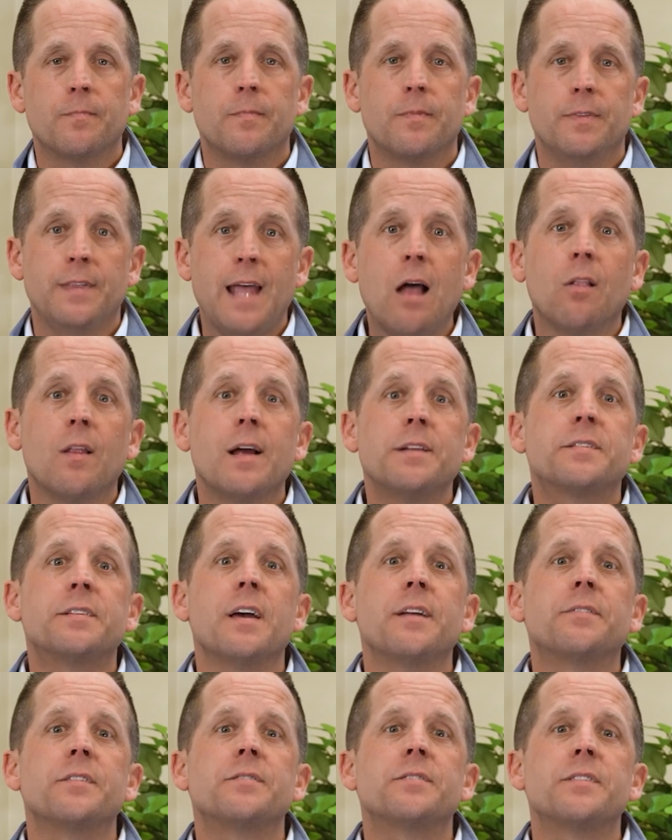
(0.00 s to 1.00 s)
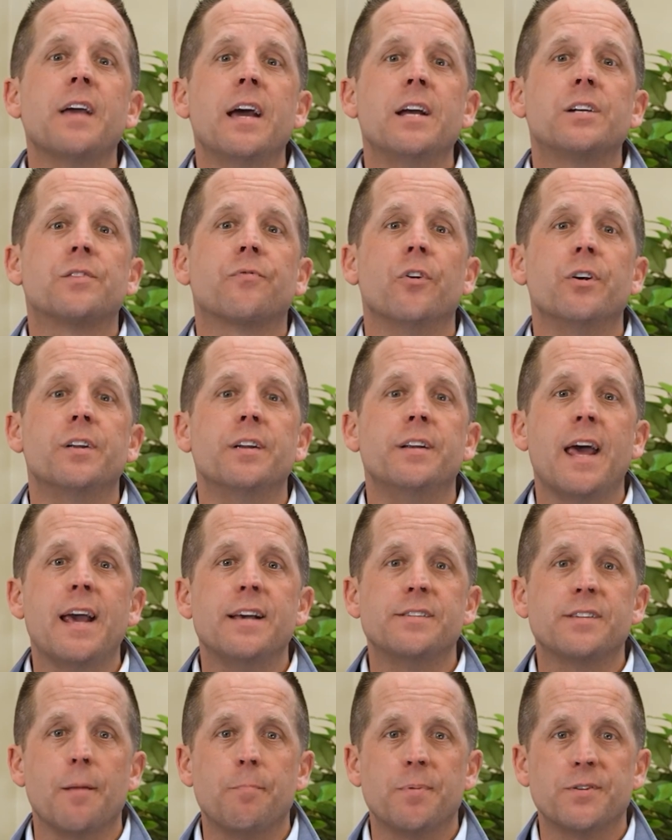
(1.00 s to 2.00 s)
Now let's set the stage for
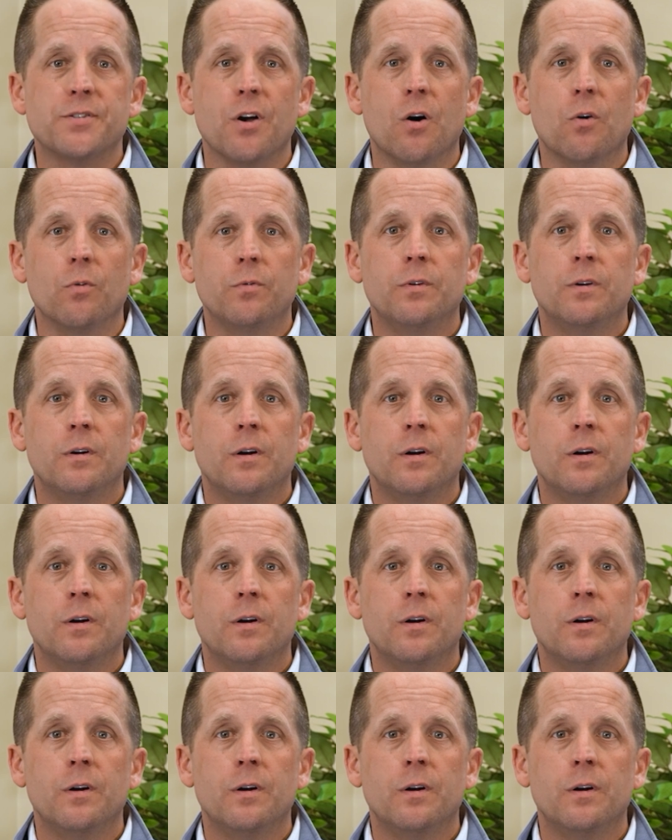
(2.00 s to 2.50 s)
today's episode.